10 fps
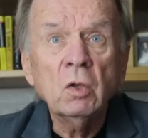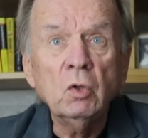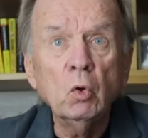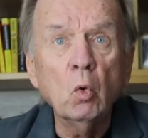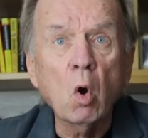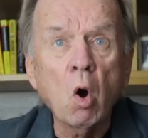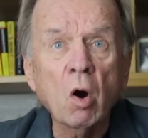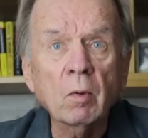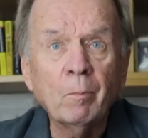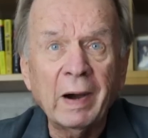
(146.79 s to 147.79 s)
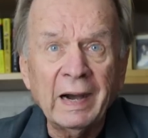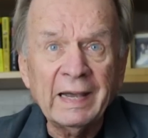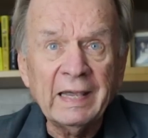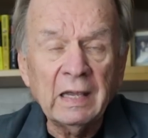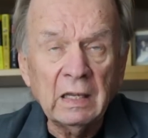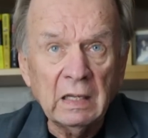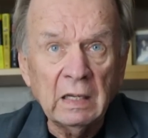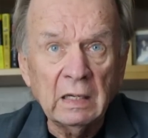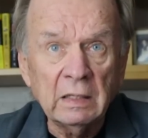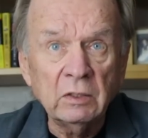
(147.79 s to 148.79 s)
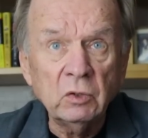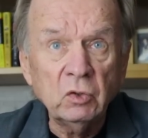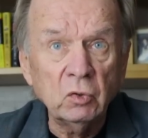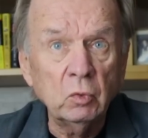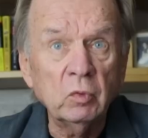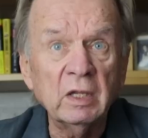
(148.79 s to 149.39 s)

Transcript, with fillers: You are buying into